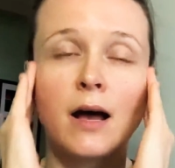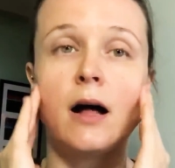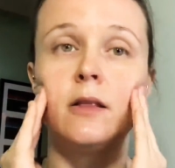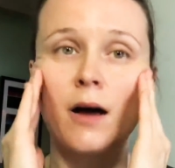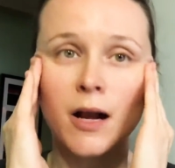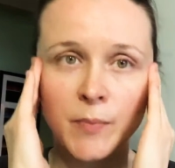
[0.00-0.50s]
A
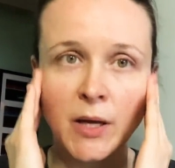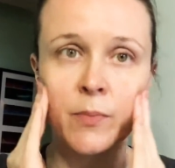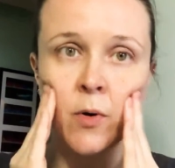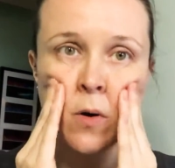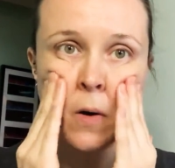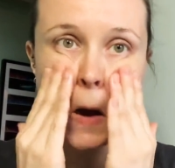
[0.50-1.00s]
lot of
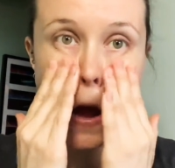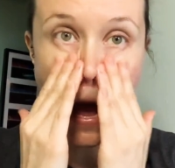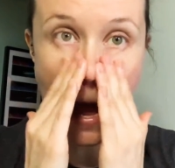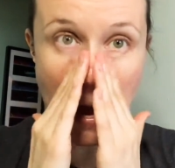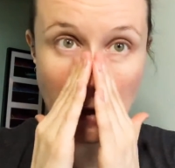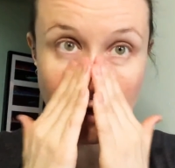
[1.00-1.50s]
people
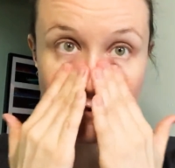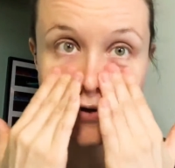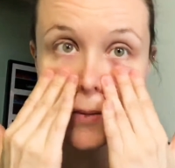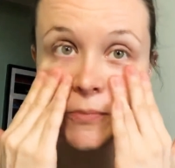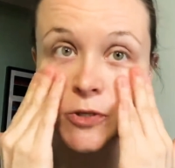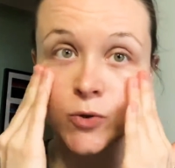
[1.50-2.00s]
give
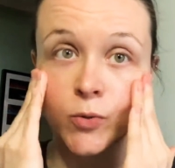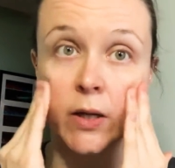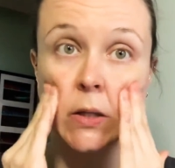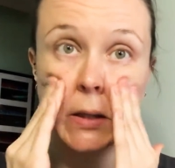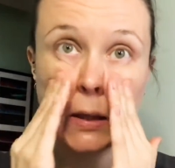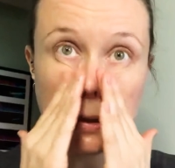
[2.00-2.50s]
up too
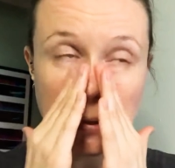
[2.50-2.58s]
quickly.